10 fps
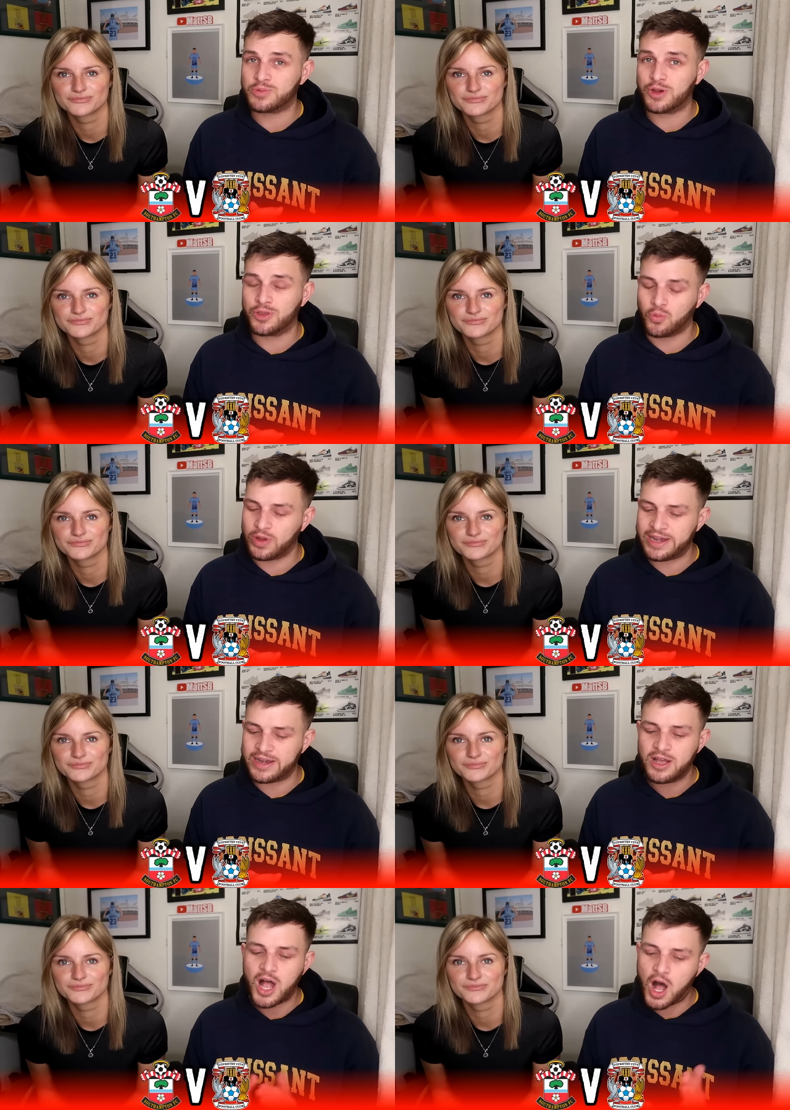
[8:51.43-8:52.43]
Speaker 1: we got the
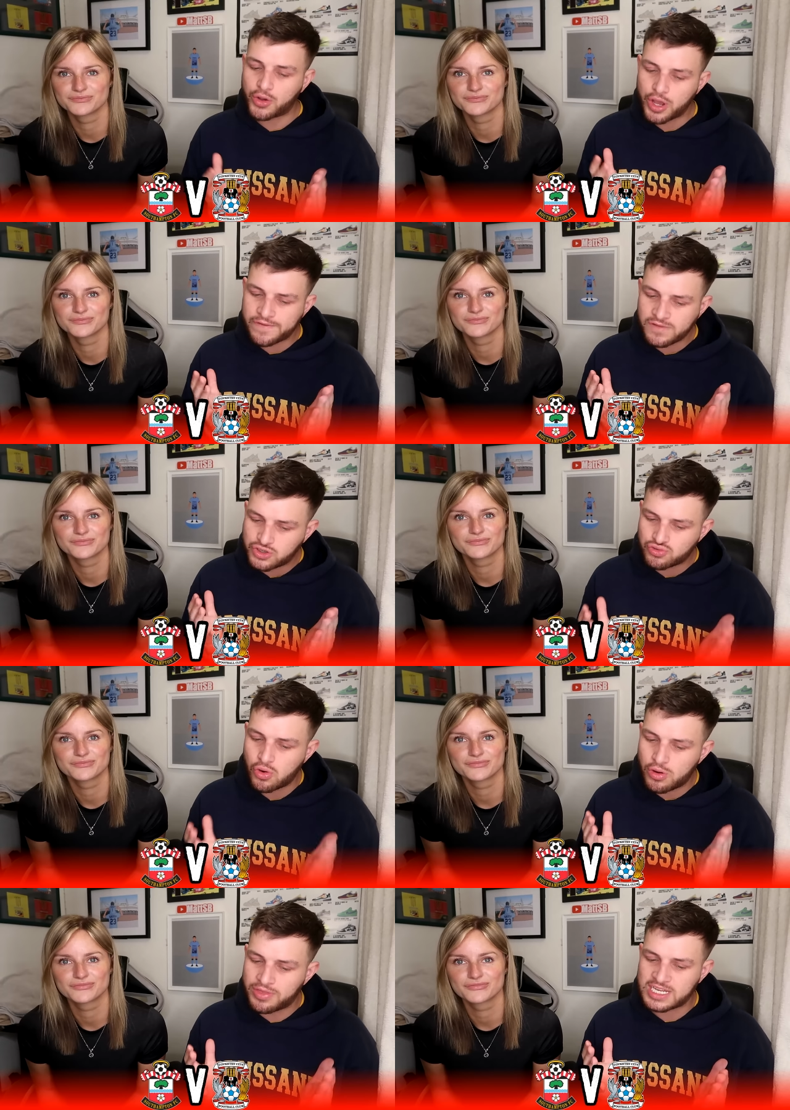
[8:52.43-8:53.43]
win. I'll go for a
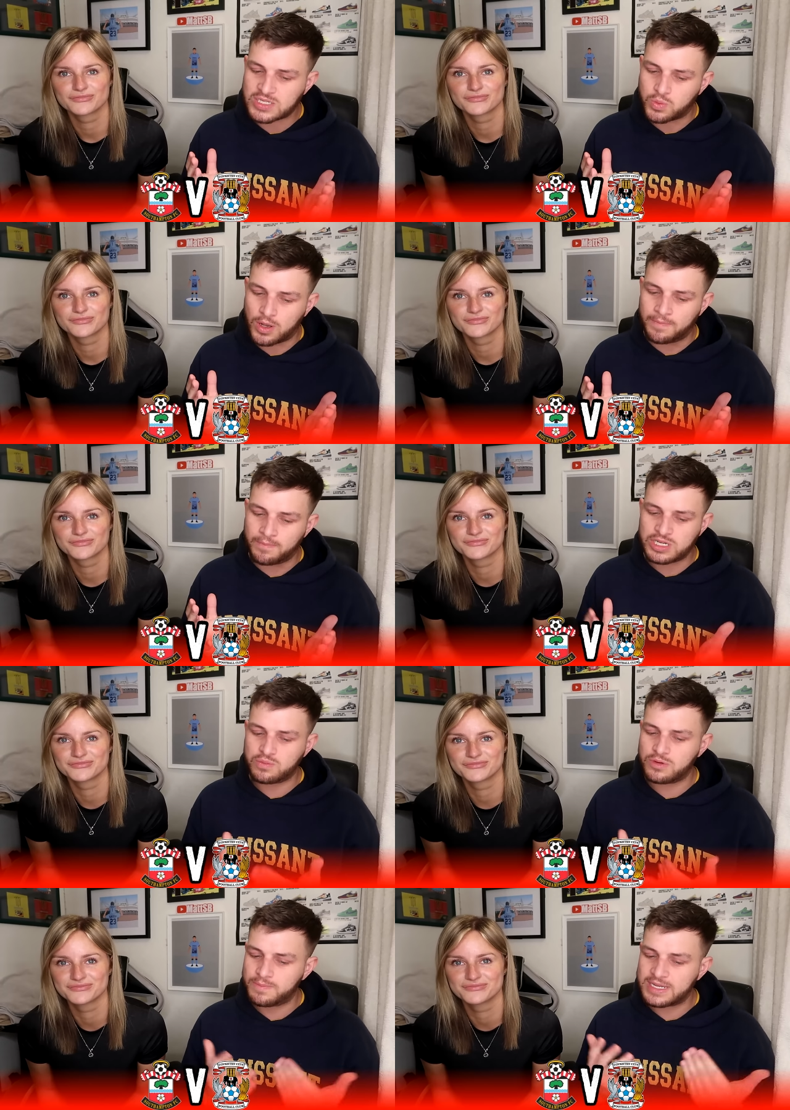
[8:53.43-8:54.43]
draw on this one,
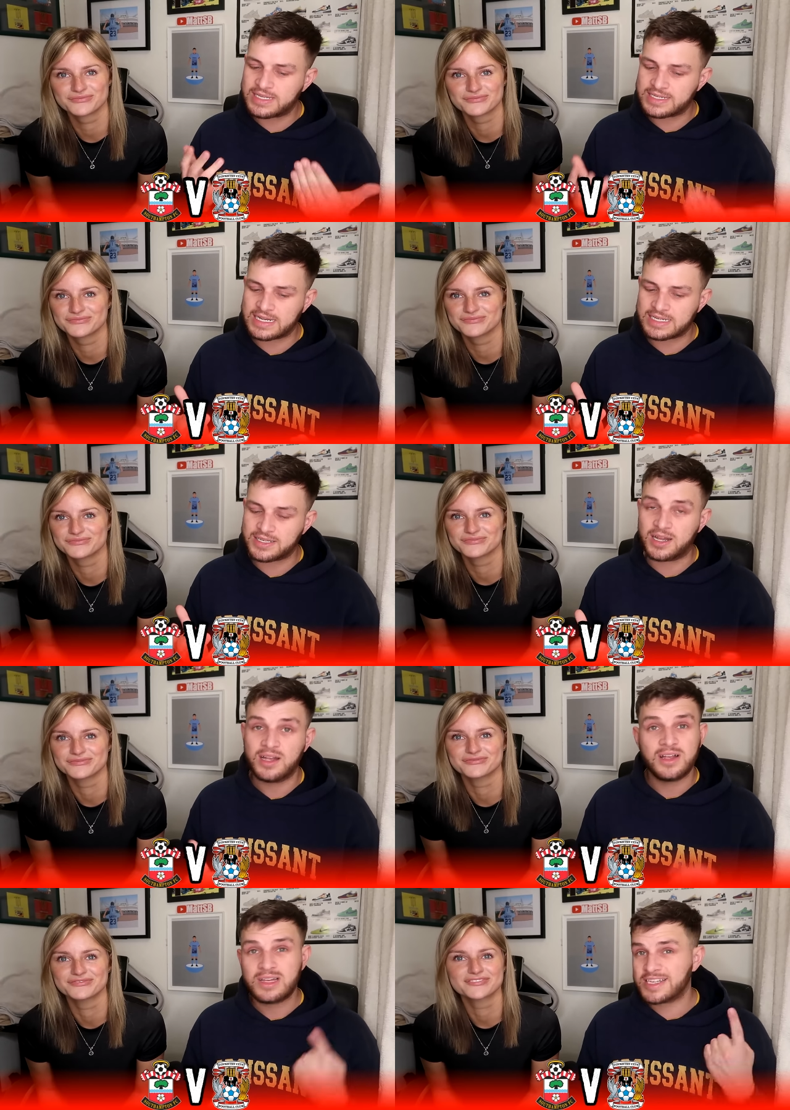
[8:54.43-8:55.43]
which wouldn't be a
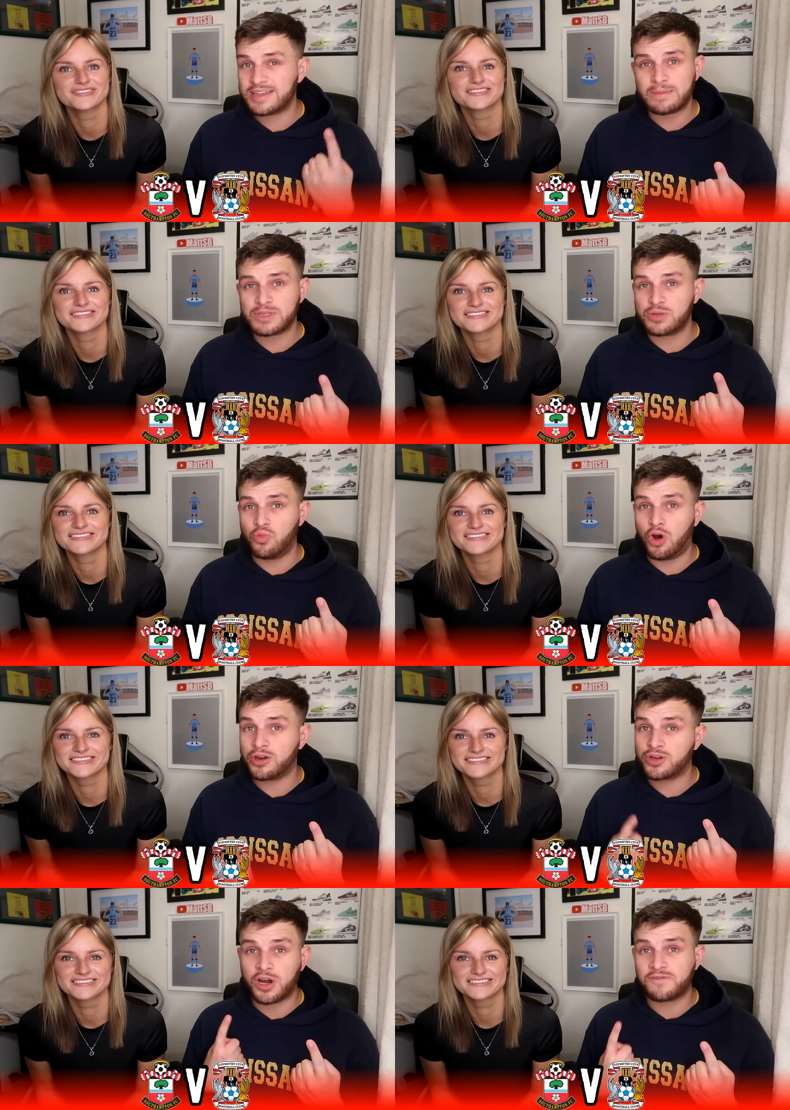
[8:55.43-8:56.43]
disaster. Southampton
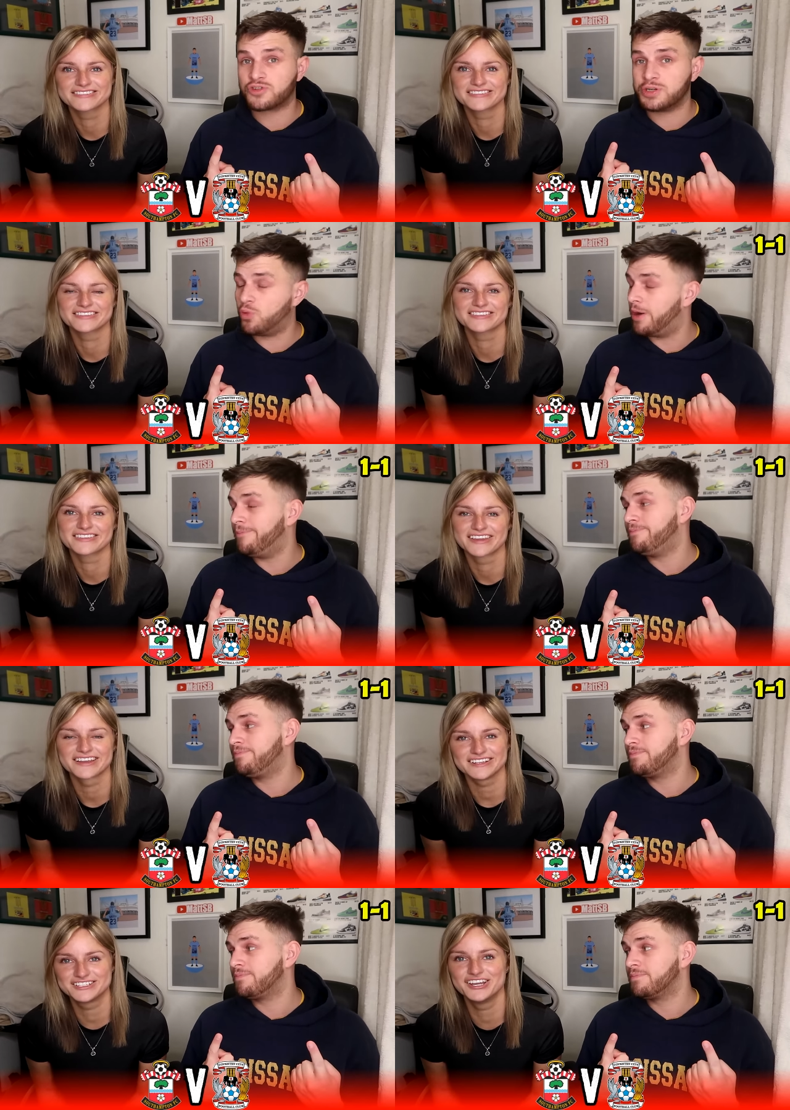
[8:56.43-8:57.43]
1, Coventry 1.
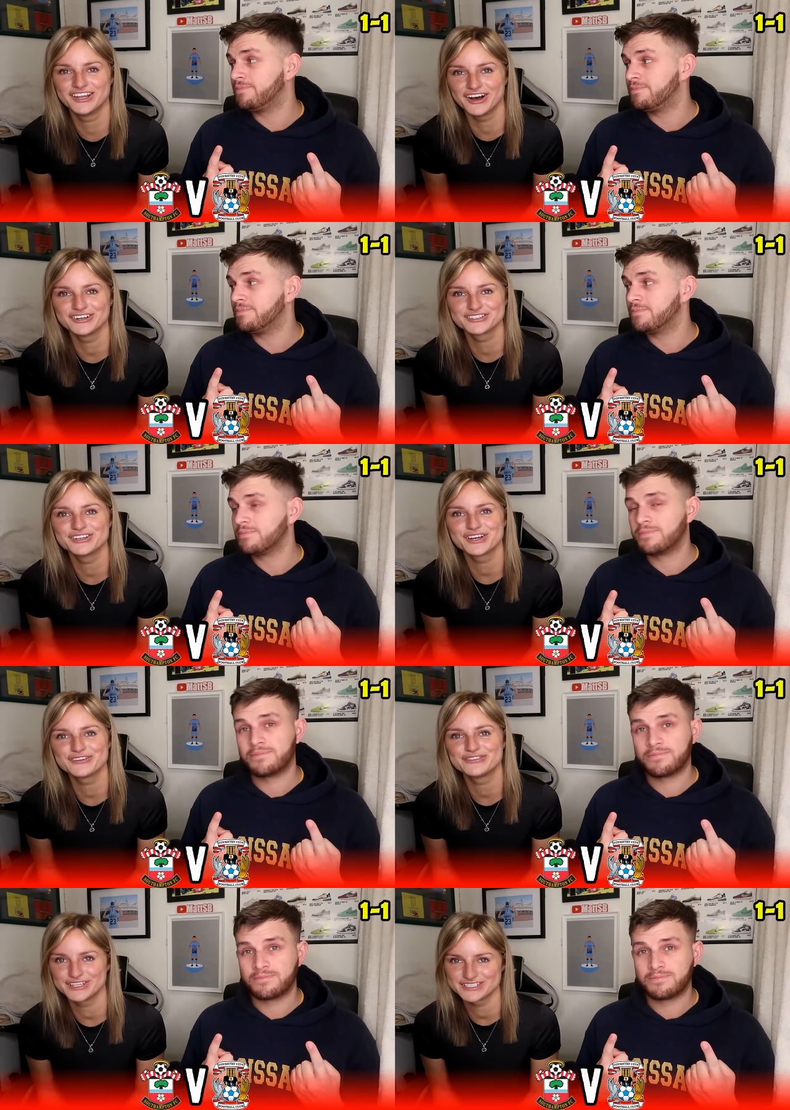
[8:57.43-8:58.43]
Speaker 2: Do you know, I was going to
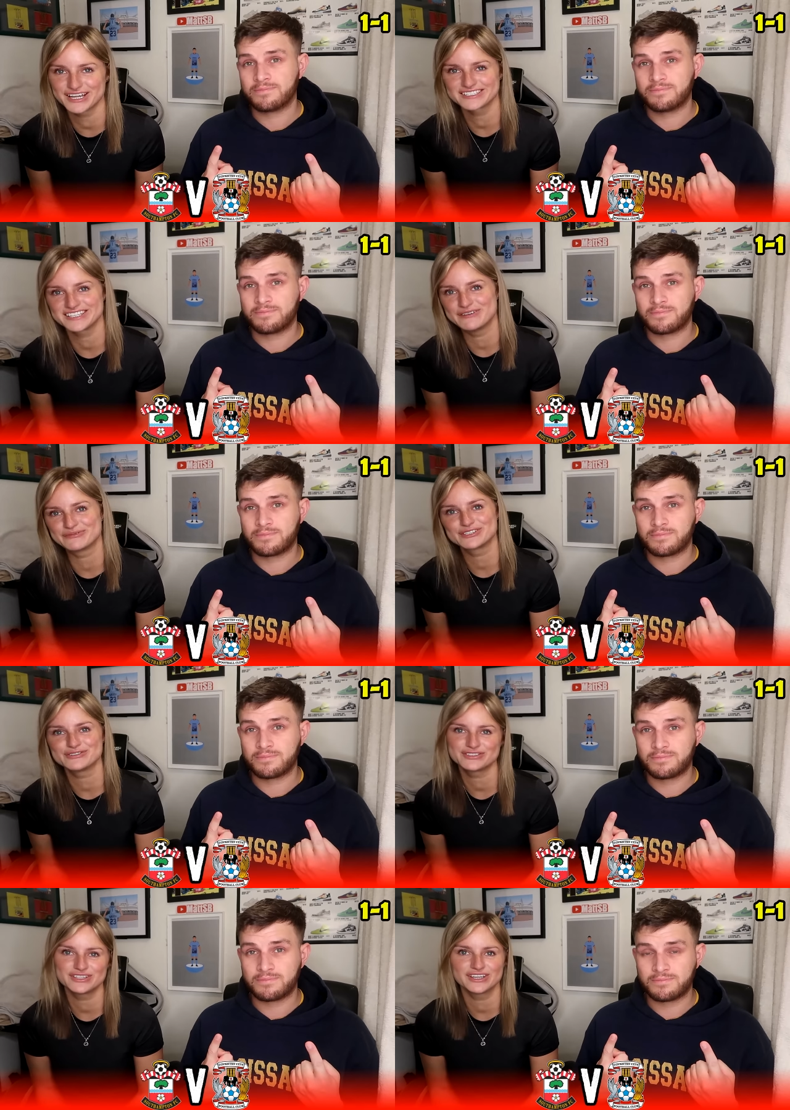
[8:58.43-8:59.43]
go for the exact same because
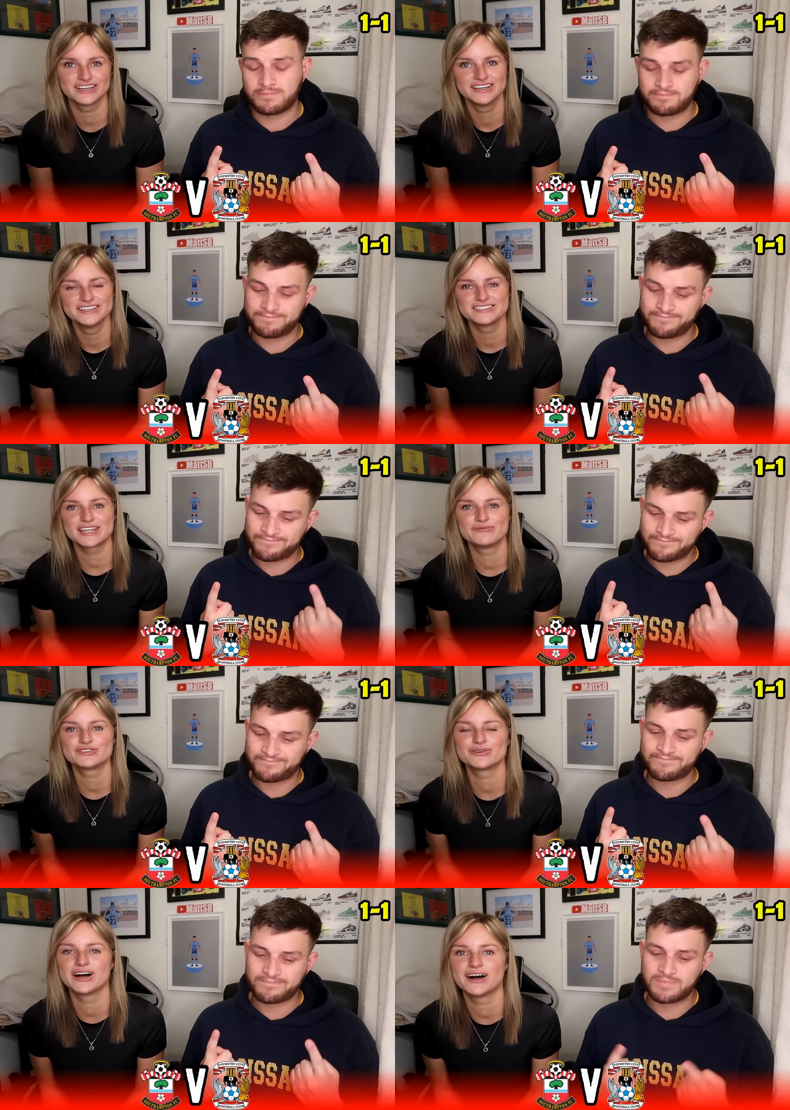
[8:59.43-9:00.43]
it was the same
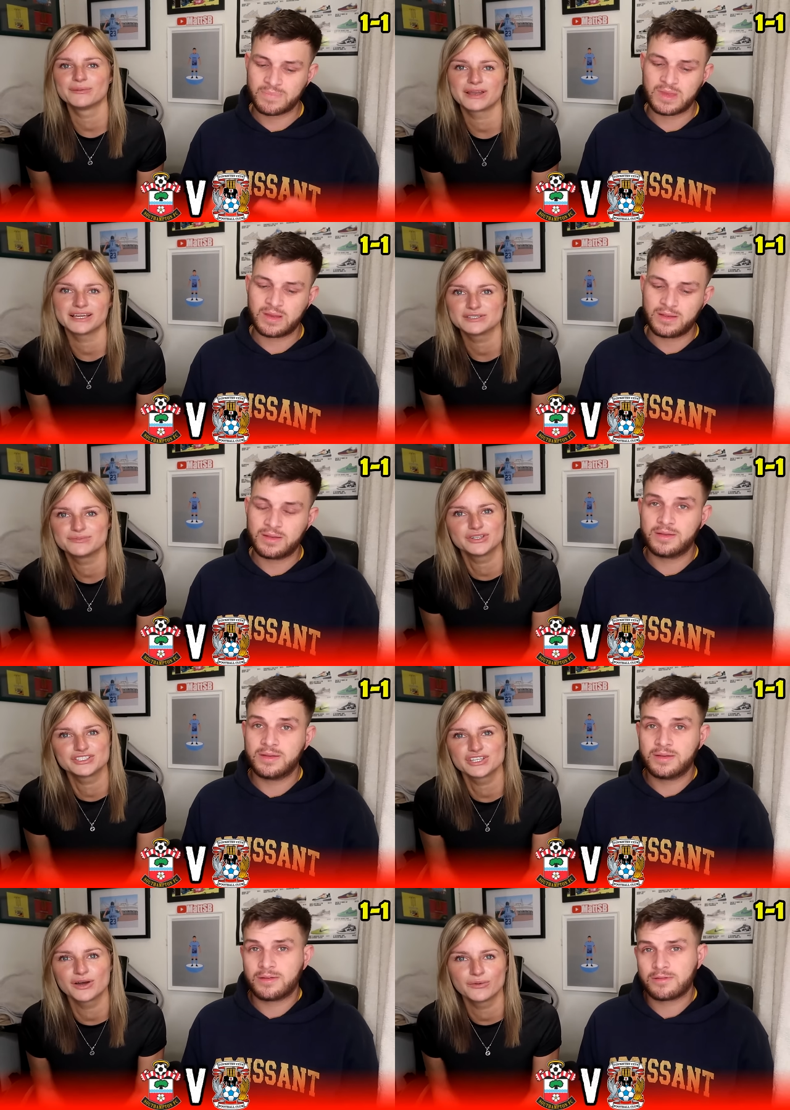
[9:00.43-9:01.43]
result at our place.
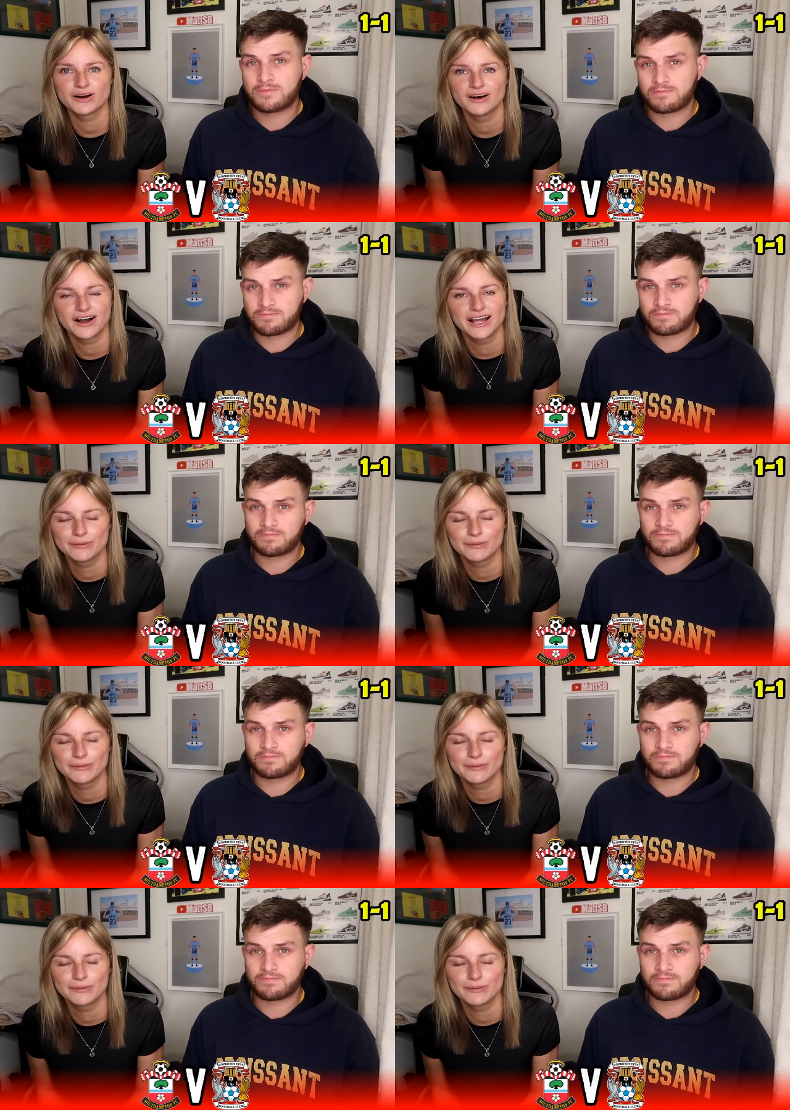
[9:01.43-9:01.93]
But do you know what? I